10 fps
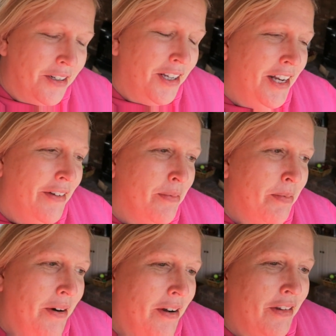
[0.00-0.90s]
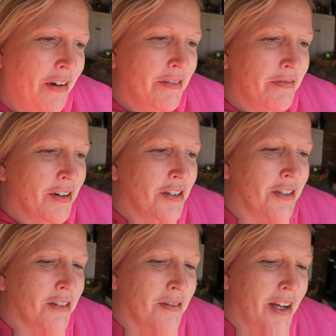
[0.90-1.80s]
we never put our lawn
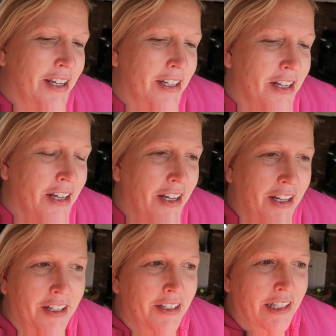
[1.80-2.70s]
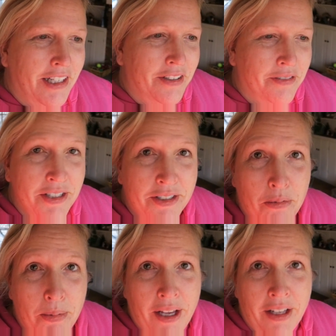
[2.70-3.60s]
furniture away. We're
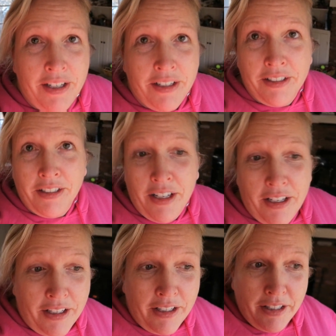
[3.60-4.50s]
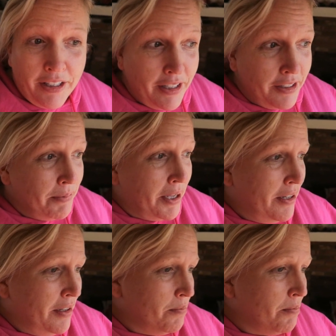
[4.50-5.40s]
so bad. My